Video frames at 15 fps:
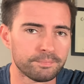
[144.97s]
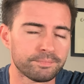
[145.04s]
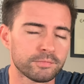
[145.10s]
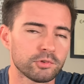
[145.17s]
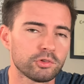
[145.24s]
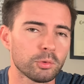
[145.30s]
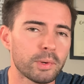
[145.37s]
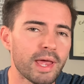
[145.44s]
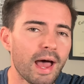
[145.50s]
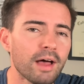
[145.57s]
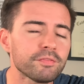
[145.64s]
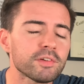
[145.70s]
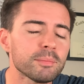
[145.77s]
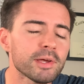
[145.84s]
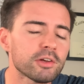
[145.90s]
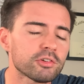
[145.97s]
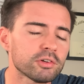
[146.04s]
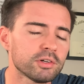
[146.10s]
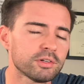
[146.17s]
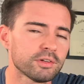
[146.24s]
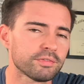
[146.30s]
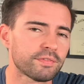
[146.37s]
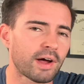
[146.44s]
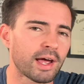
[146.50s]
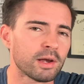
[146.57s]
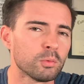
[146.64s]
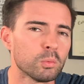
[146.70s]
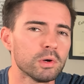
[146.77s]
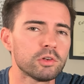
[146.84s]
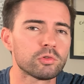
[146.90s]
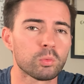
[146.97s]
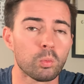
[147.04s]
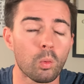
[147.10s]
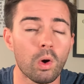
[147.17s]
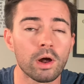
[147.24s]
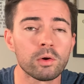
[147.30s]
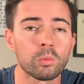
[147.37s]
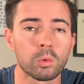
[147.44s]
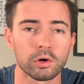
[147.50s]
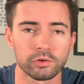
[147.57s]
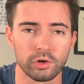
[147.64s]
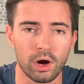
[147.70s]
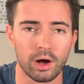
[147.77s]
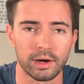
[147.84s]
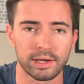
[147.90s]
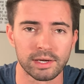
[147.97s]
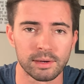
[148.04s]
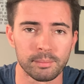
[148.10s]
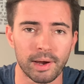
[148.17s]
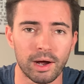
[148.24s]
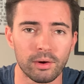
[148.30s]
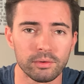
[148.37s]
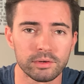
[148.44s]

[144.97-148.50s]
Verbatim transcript: So we have to make sure and define which one we're talking about.